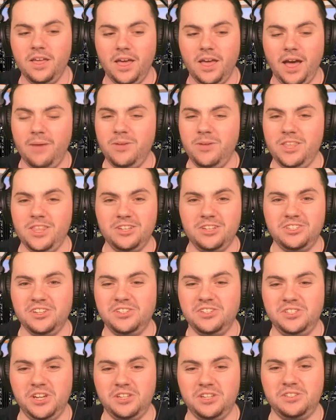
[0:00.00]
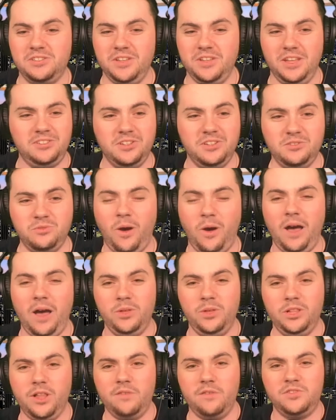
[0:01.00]
I mean, this is why we
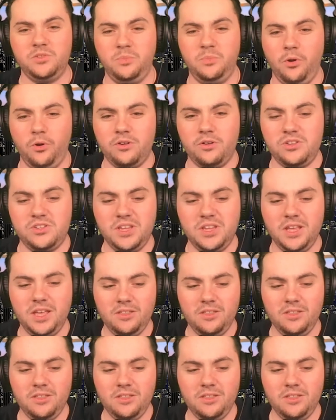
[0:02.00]
love sports.